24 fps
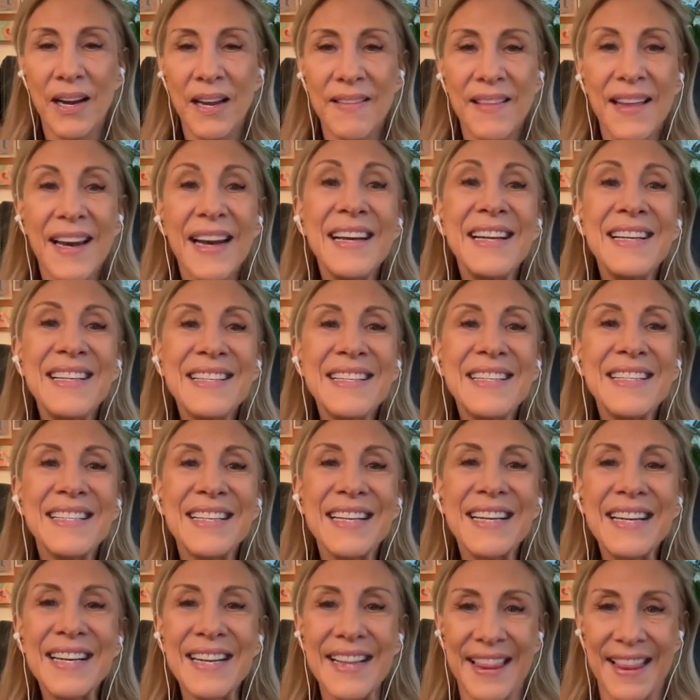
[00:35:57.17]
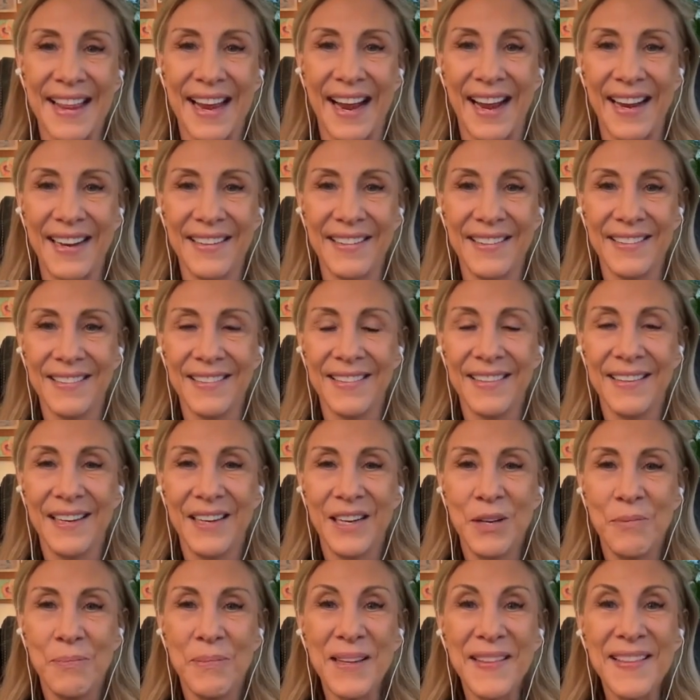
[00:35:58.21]
that I didn't see it then.
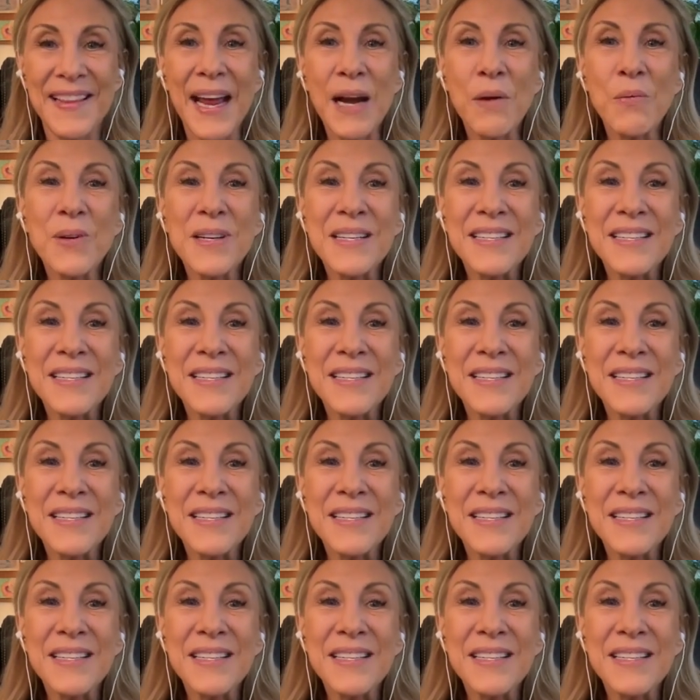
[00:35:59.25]
But they were